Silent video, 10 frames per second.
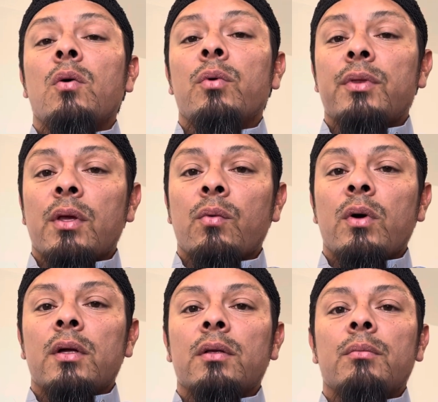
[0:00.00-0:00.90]
what they
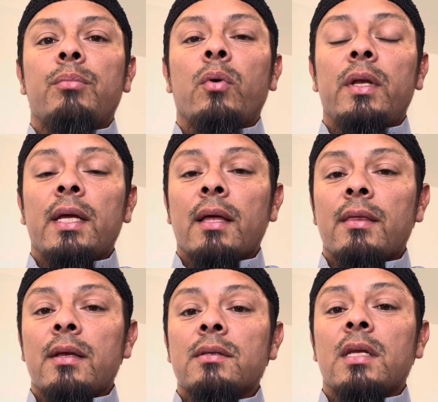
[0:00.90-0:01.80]
want, pointing at
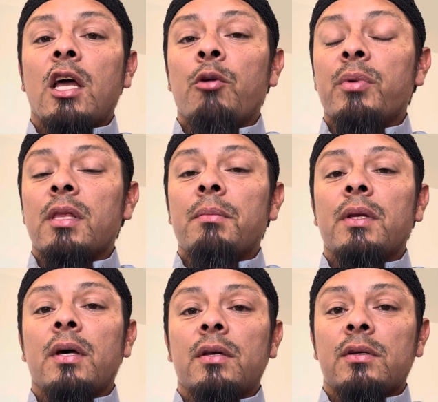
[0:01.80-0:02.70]
things and helping them
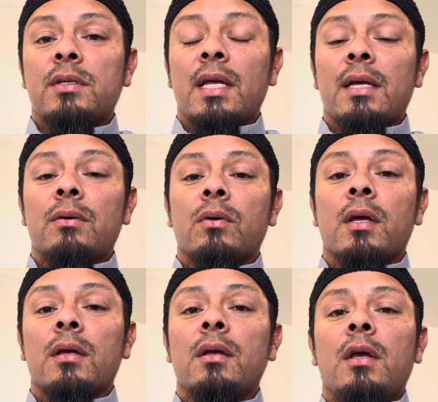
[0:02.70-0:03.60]
to understand,
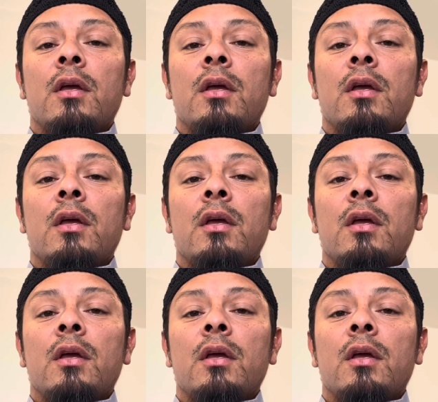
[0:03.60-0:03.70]
okay?